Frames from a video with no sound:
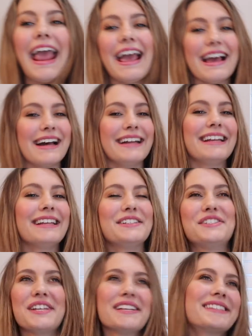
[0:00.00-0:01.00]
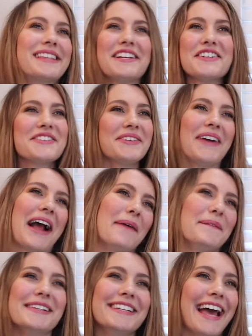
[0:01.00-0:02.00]
And just, they just so
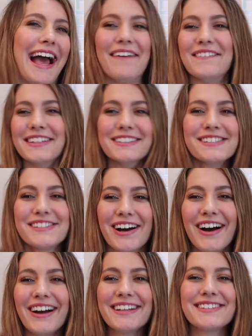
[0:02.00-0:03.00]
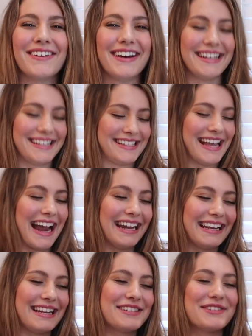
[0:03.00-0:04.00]
happened to have it in stock, so I
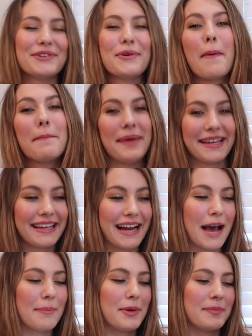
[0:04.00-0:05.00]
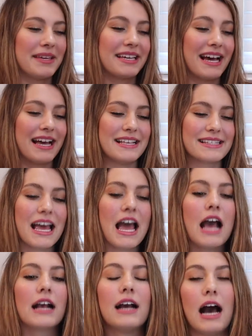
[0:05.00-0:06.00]
decided to pick it up because,
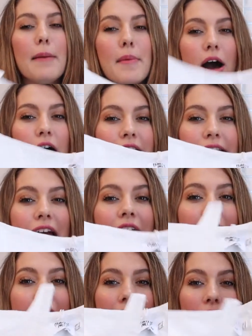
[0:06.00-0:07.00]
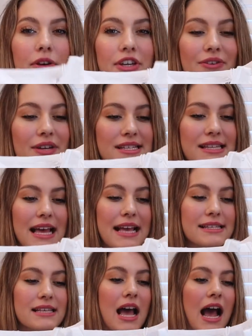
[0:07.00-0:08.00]
come on, how cute is
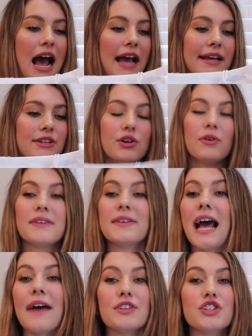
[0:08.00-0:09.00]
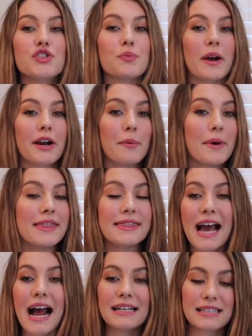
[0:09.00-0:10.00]
this? I don't even have to just wear it with
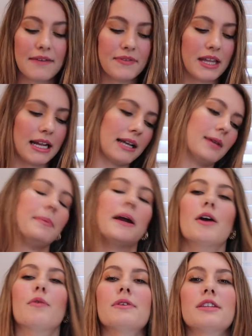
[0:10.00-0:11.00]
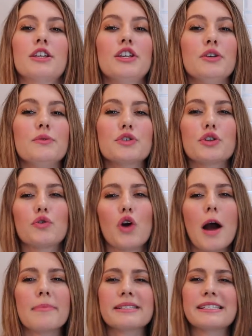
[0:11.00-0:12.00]
that. I feel like I could pair it with a cute
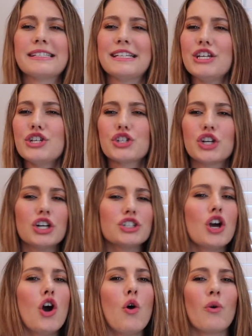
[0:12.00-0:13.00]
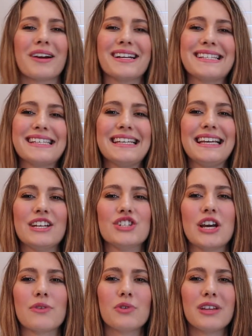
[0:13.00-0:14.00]
cropped t-shirt or a tee in
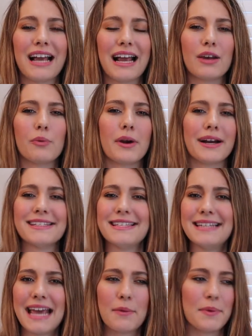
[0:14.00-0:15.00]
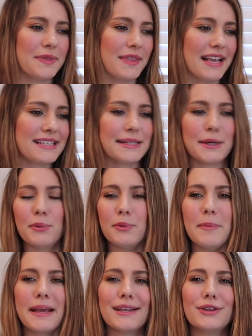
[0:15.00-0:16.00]
general. Like, I could wear it today with this and it
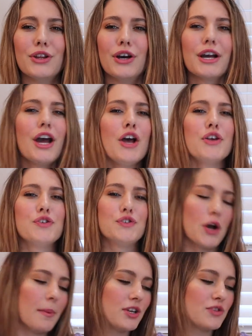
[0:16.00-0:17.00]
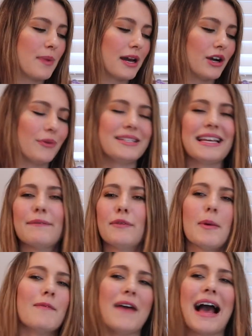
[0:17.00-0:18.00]
would make it look so much better. It would take it
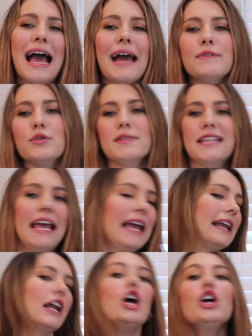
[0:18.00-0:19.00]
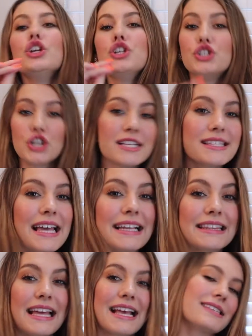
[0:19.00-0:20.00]
from a five to a ten, just
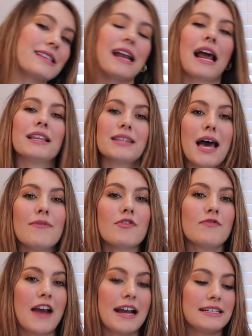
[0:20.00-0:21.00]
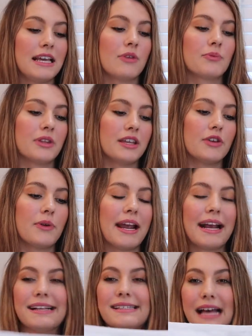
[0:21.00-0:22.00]
like this. And I love finding really
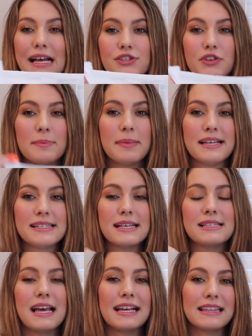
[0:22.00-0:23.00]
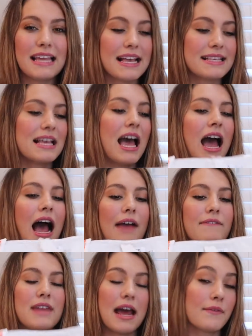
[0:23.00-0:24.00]
great accessory pieces like this.
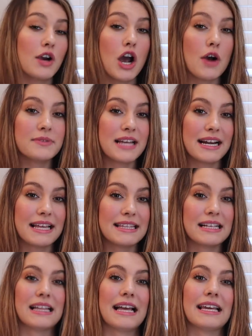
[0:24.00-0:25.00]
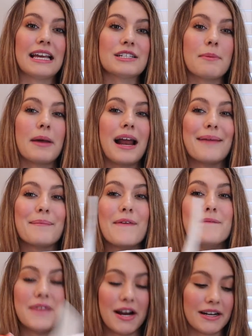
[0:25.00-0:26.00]
I've never owned anything like it, but I'm
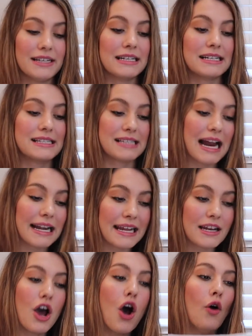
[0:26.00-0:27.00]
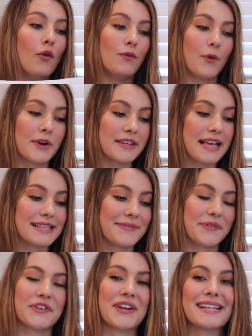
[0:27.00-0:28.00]
very excited for this,
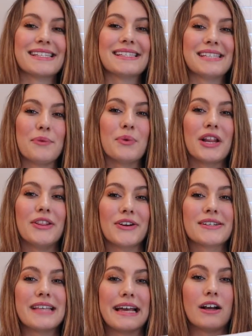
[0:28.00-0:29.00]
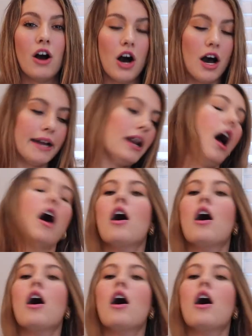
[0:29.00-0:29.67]
for you guys to see what it looks like on.